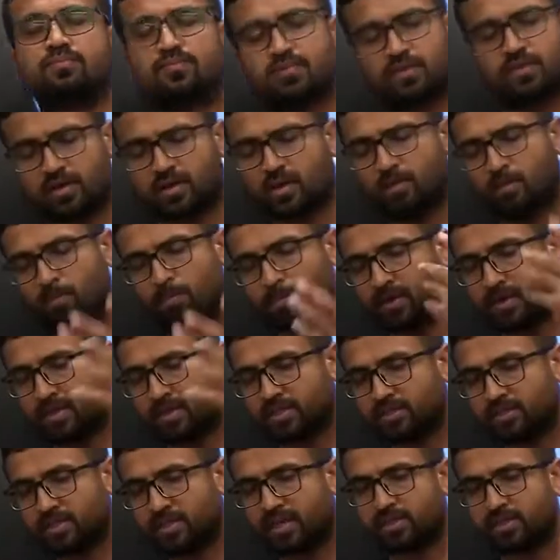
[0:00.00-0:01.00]
the
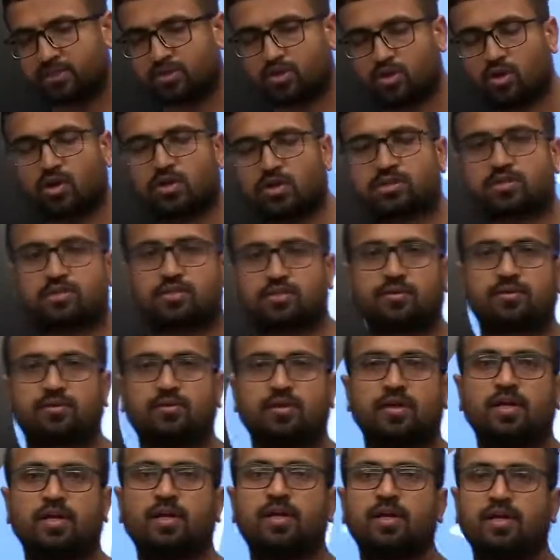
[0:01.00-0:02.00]
competency gets lost.
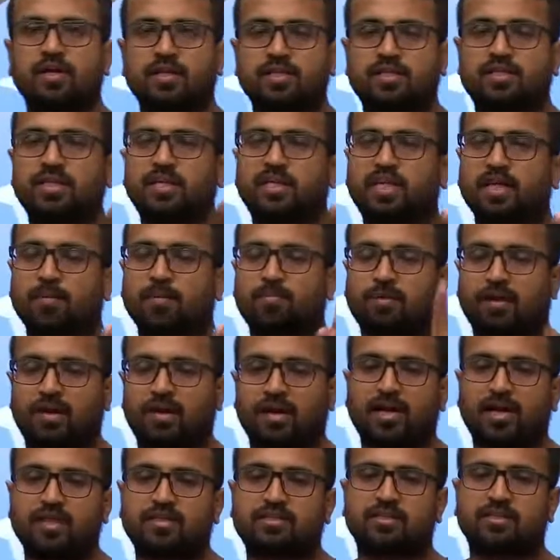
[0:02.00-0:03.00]
C.K.
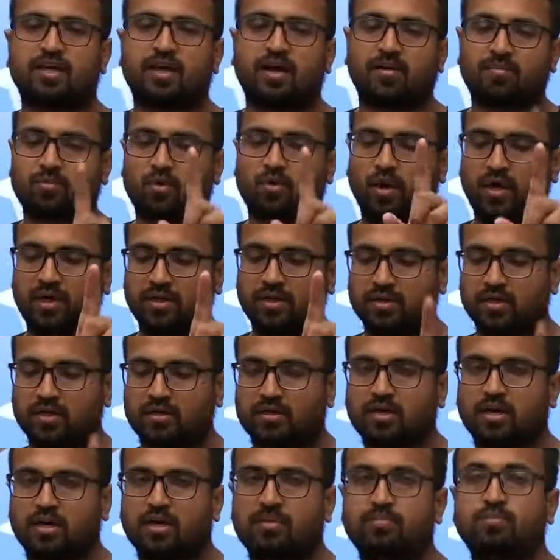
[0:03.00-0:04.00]
Prahlad Sahab coined the
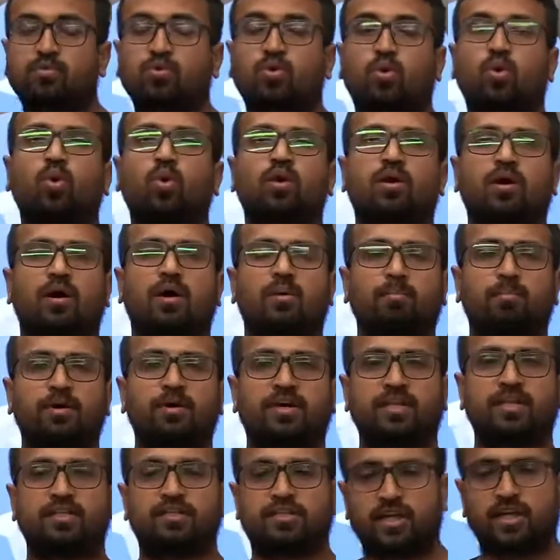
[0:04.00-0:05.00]
term core
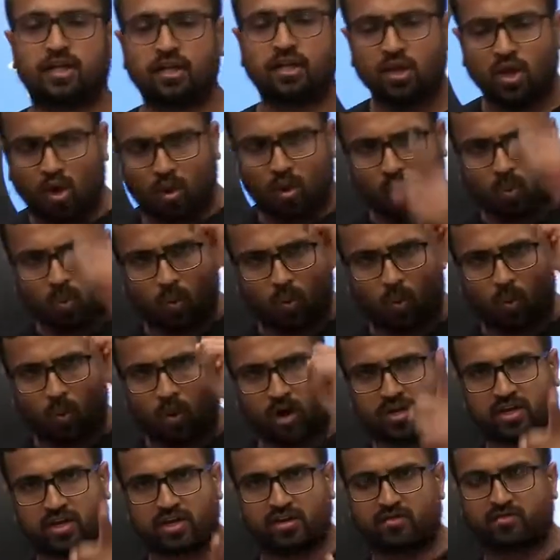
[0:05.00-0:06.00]
competency.
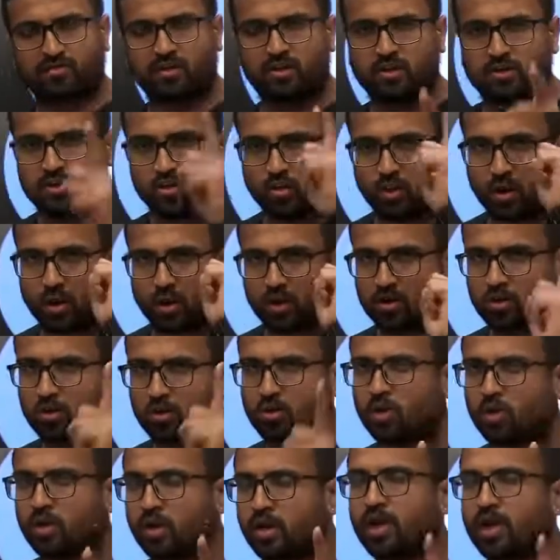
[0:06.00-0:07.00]
Whatever you are
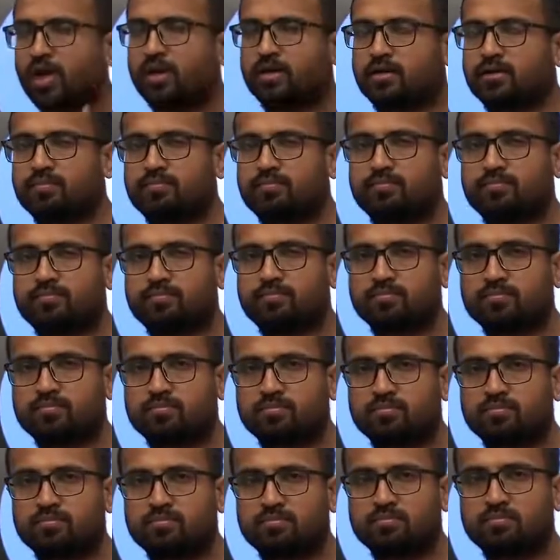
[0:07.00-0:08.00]
good at,
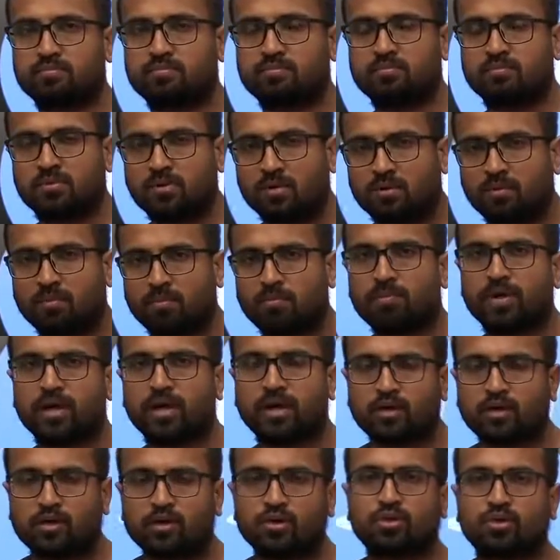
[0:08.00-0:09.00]

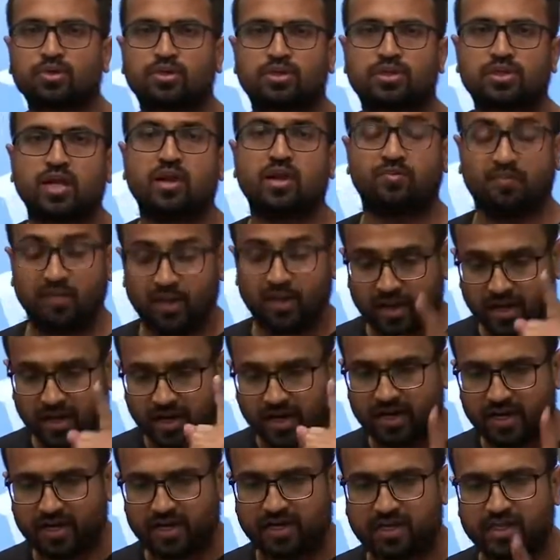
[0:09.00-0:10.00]
make yourself
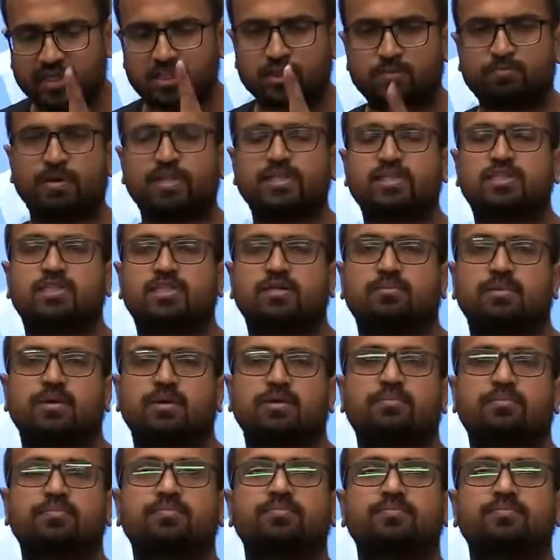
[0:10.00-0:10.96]
indispensable.